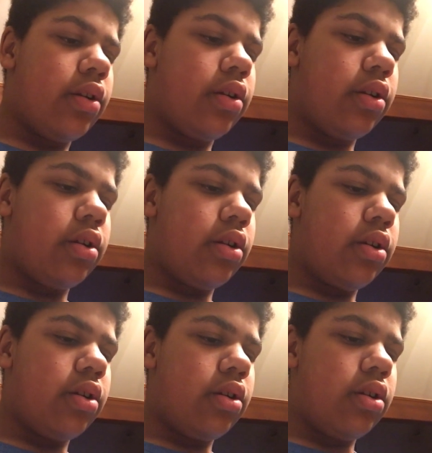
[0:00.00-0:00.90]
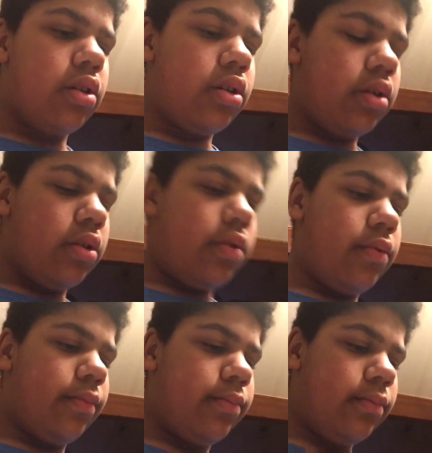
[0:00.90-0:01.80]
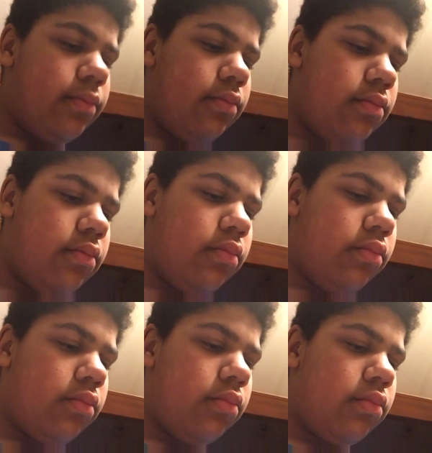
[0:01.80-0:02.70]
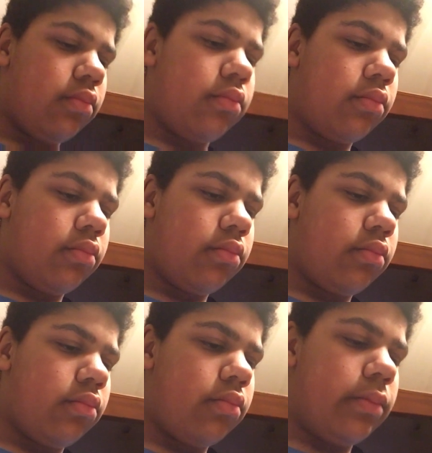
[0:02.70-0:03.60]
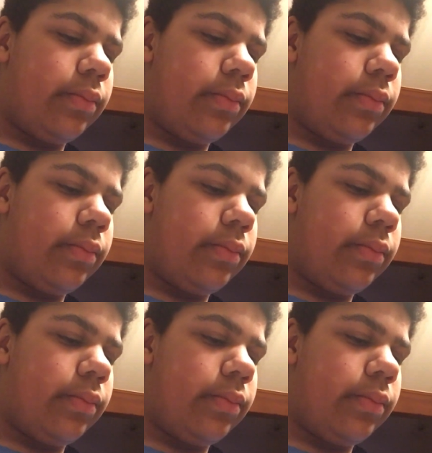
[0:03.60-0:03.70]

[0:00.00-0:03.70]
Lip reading: (silence)